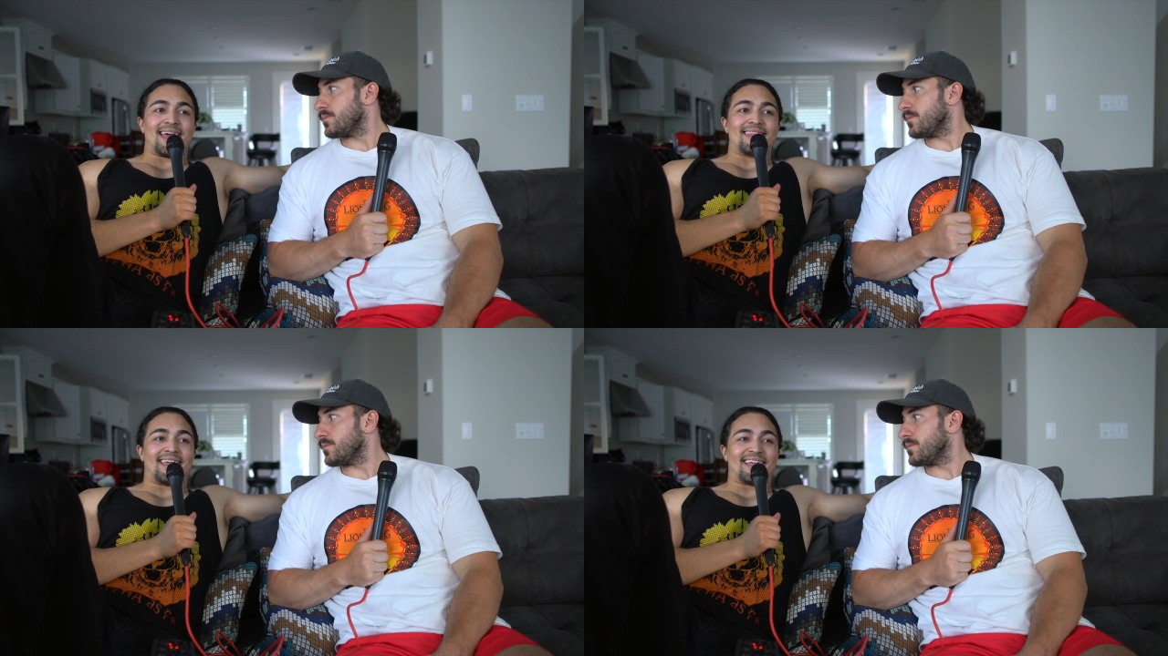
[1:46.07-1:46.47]

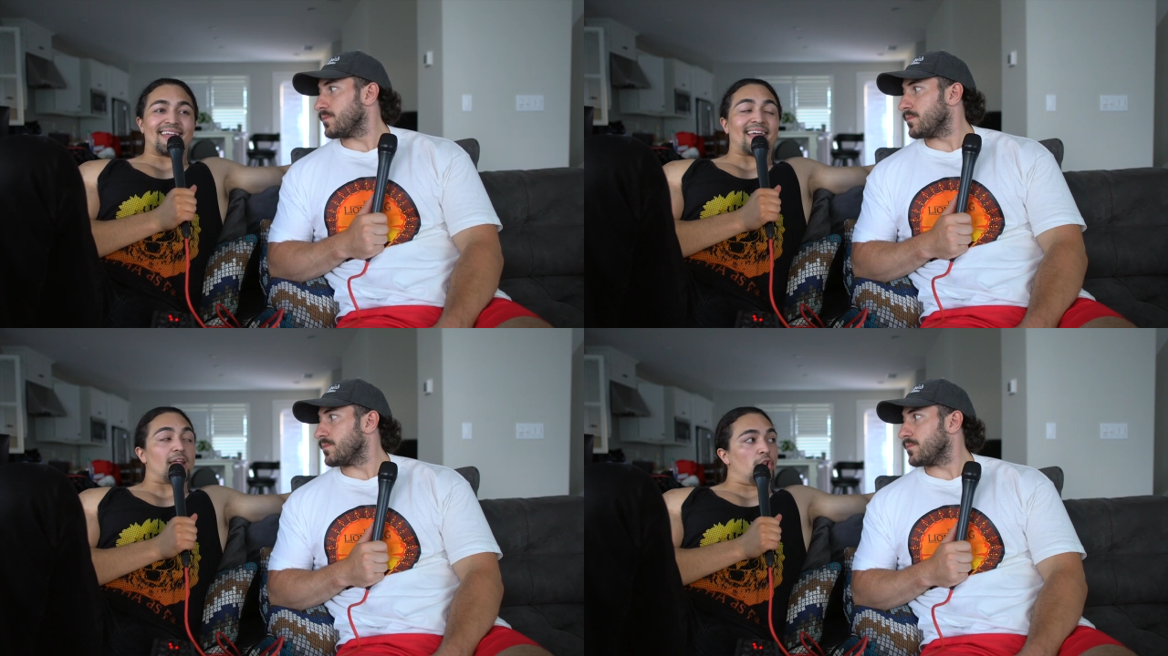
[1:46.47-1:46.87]
Speaker 1: they can
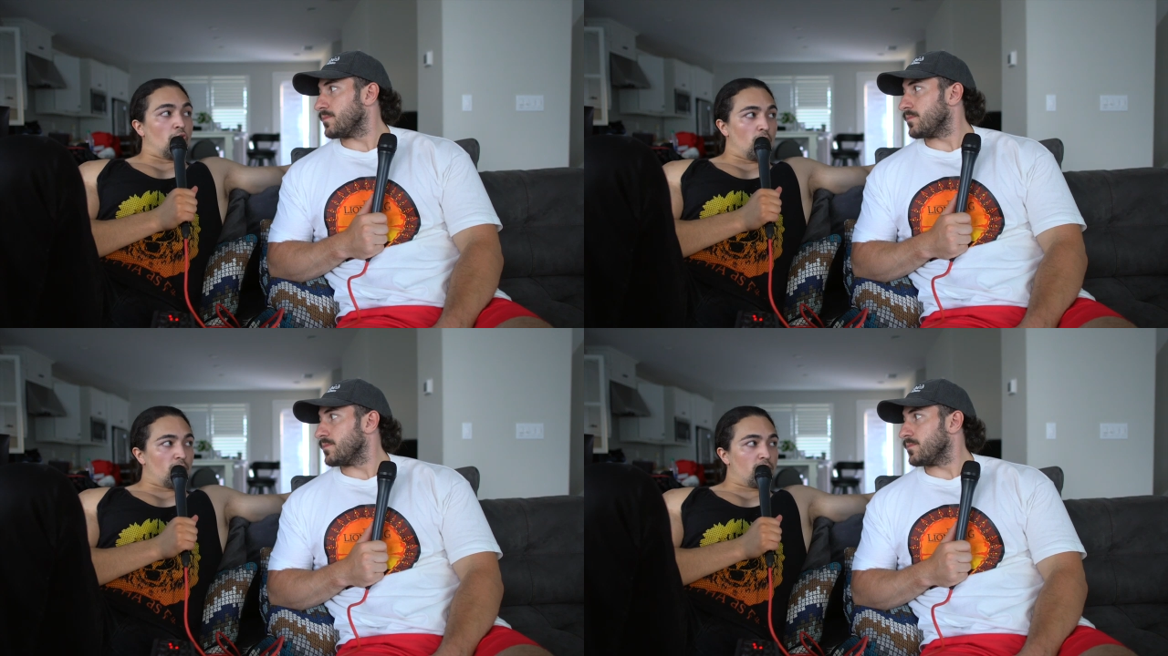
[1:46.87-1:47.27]
get
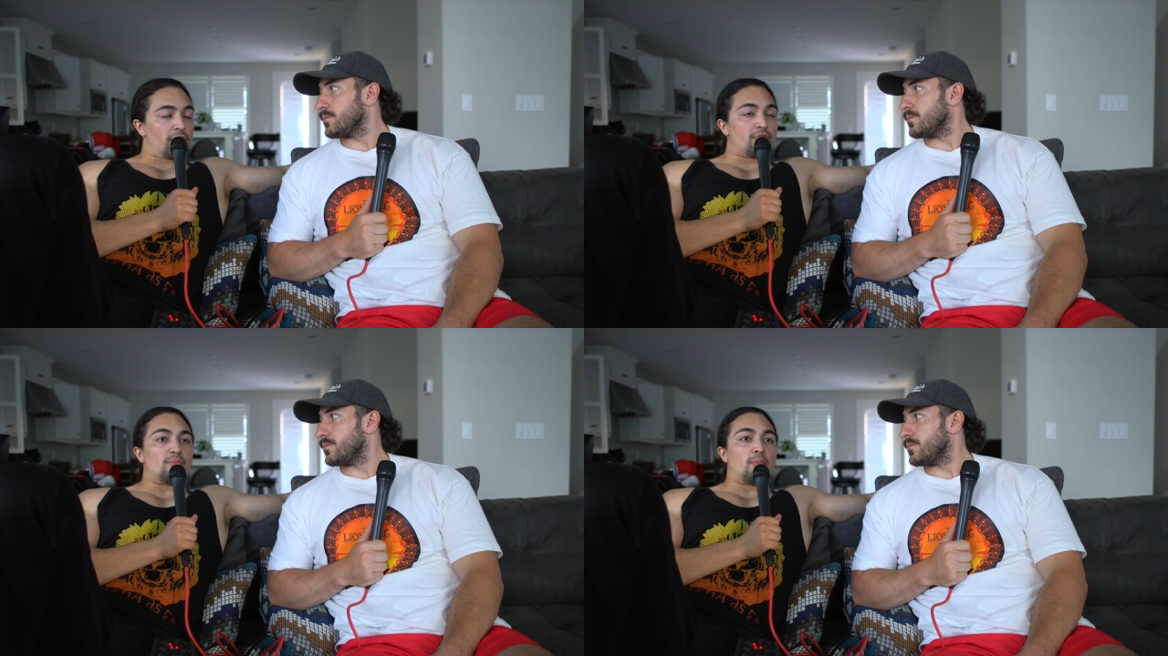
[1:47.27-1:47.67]
lower
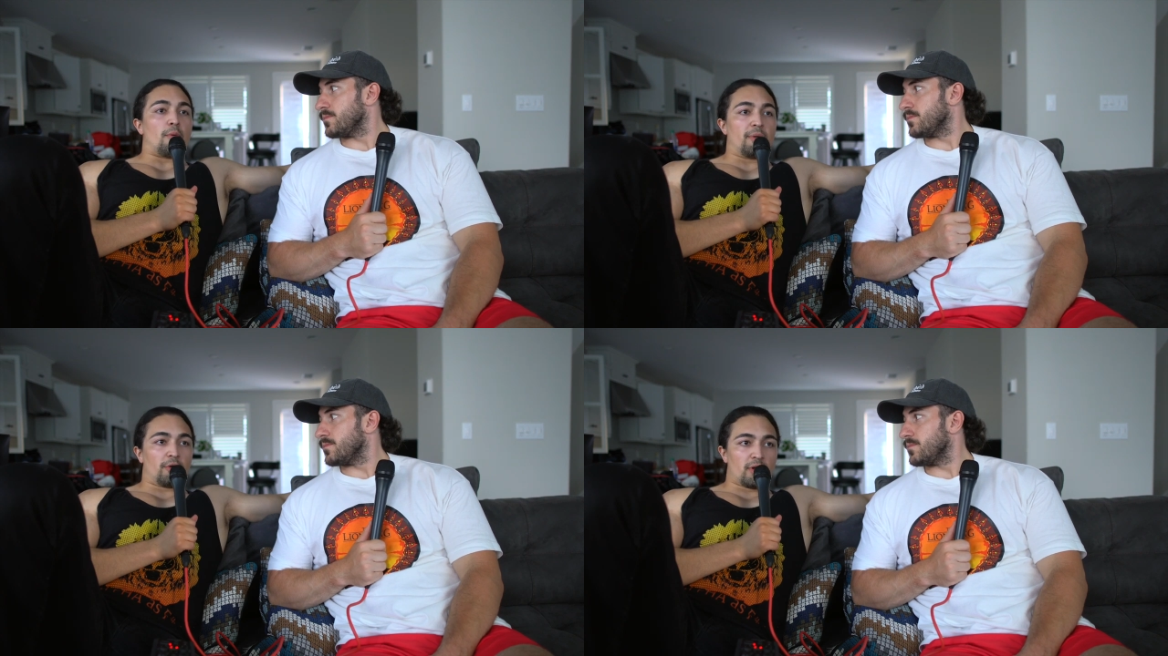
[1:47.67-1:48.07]
through
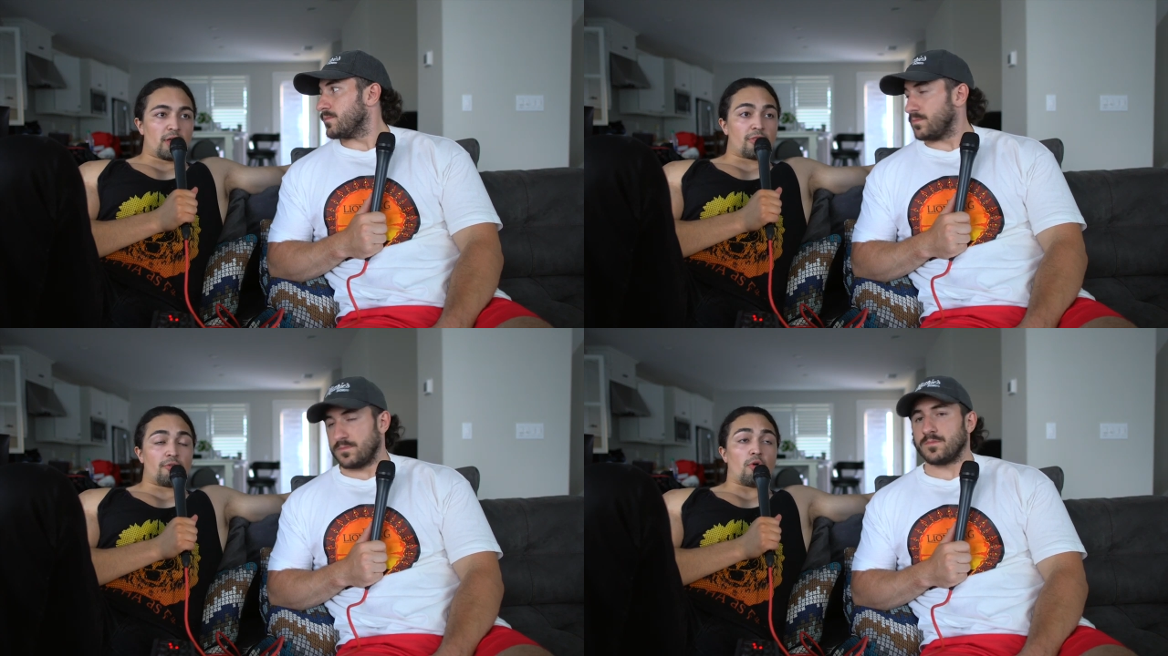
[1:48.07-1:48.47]
mobility,
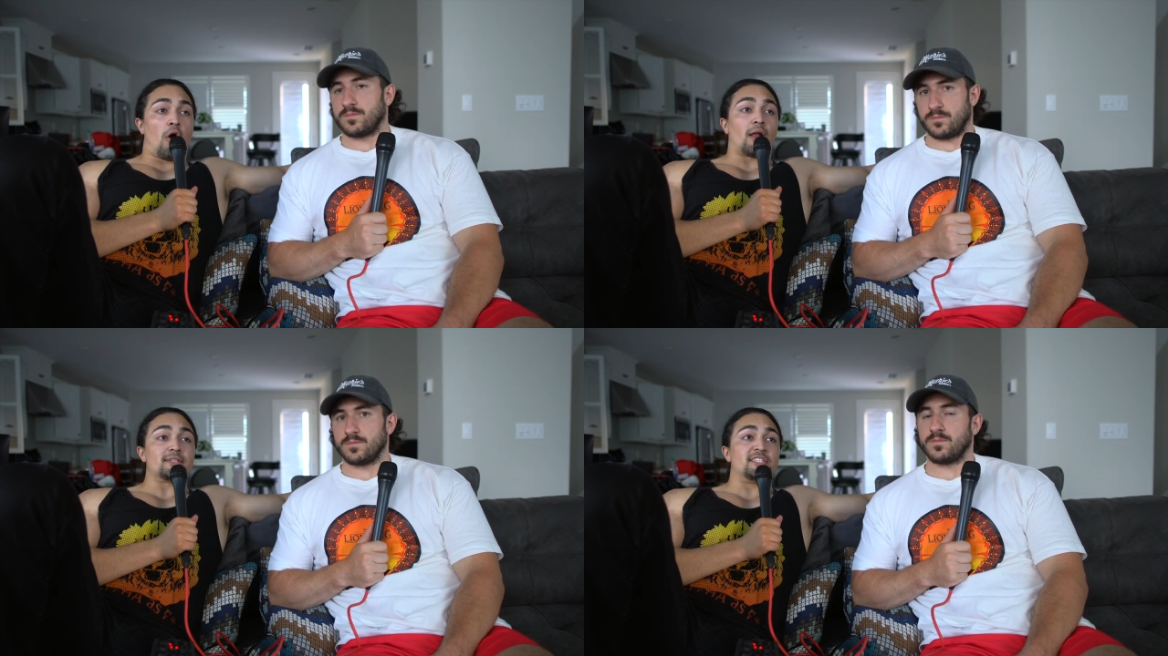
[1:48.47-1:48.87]
through
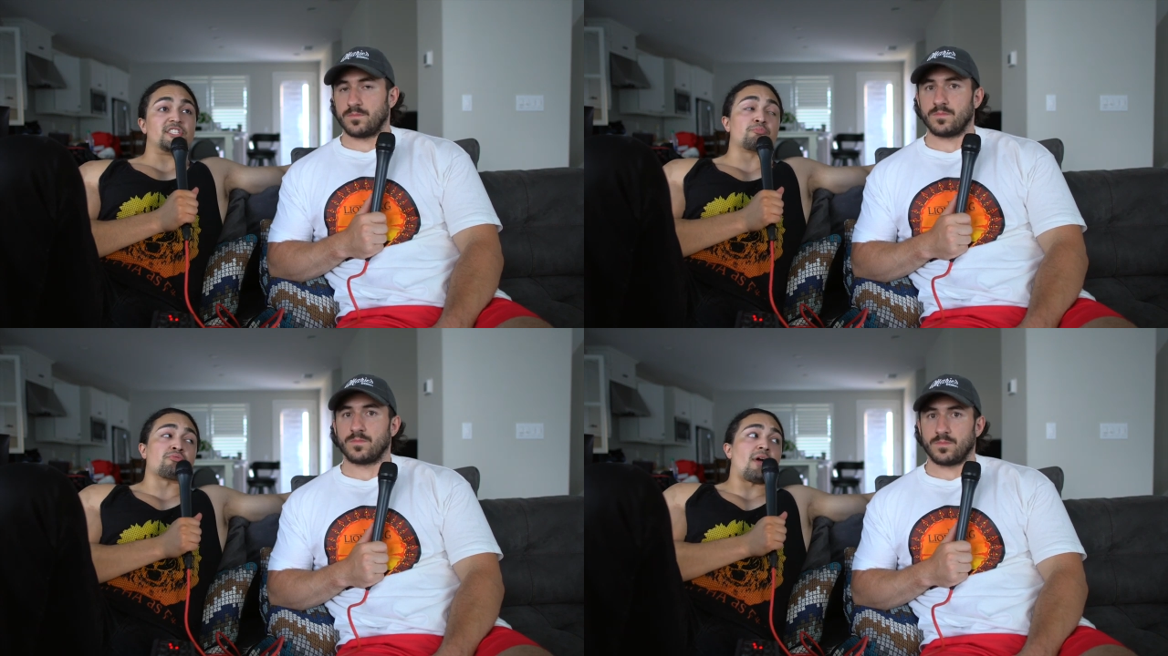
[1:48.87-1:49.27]
honestly
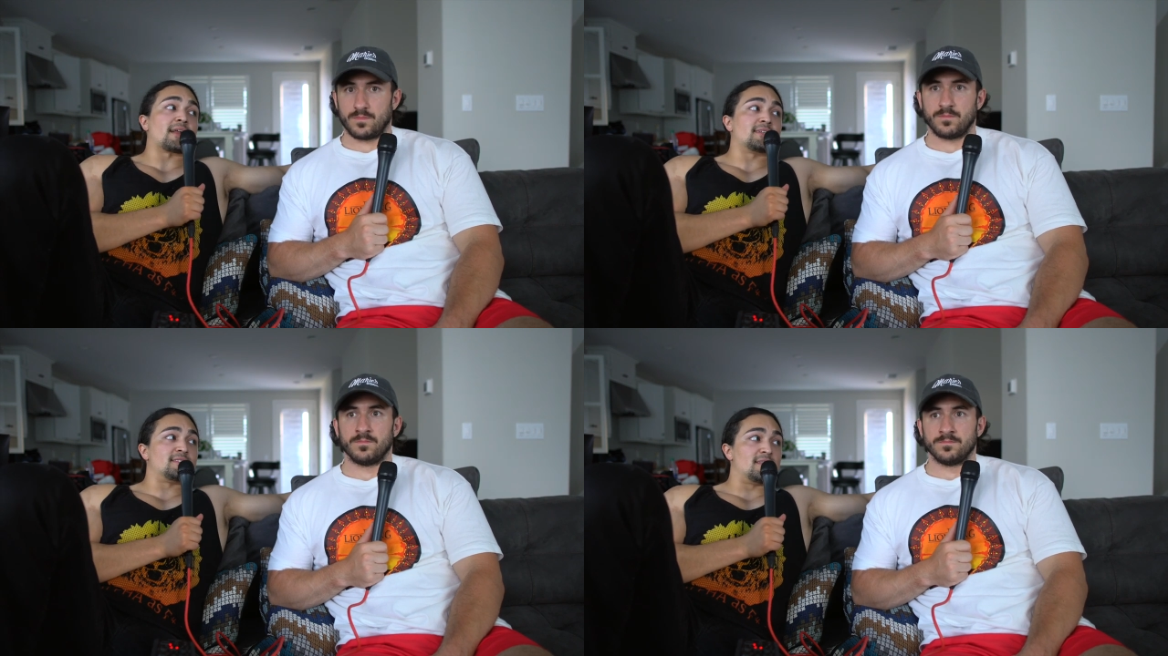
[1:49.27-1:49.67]
just
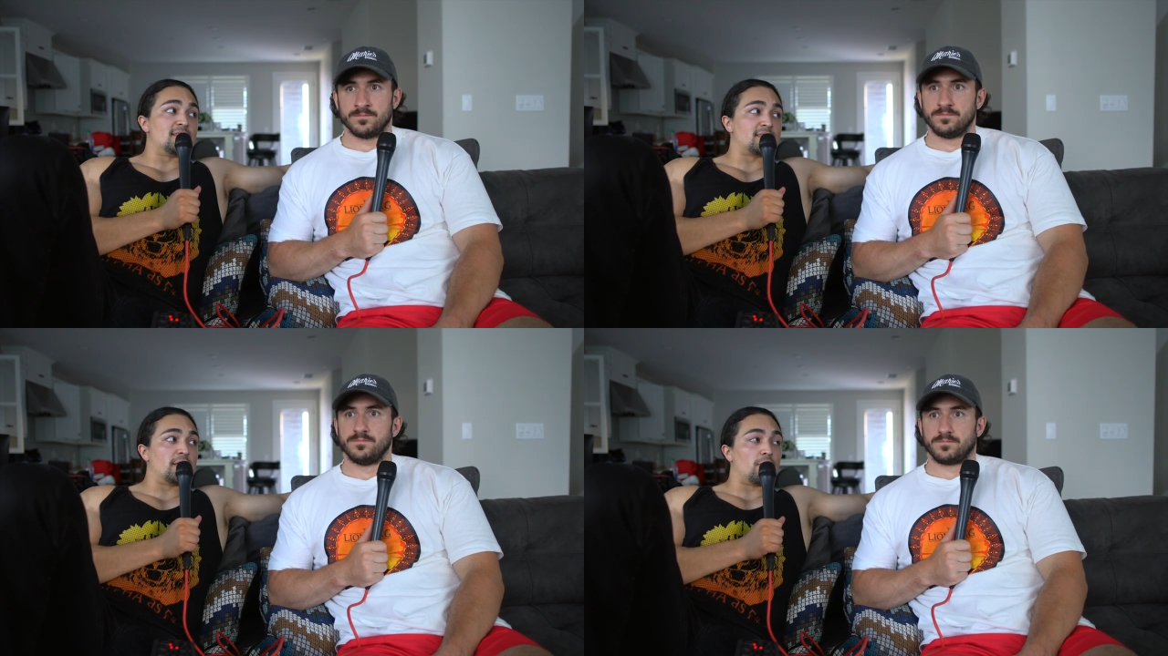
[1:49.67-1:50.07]
practicing the
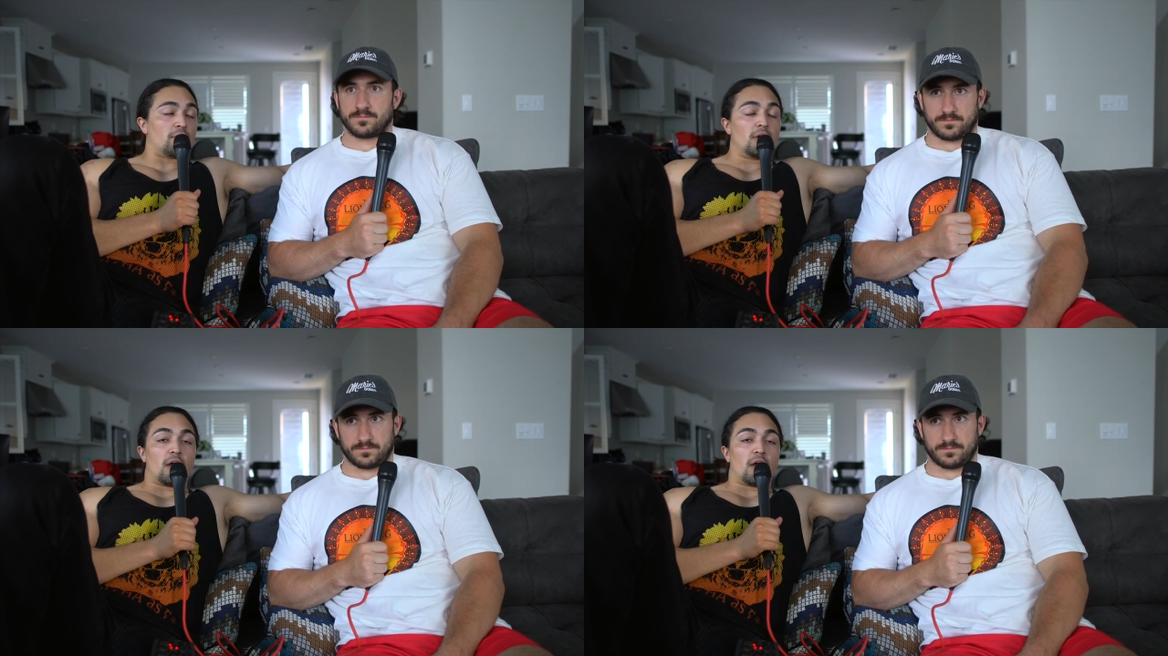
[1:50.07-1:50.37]
skill.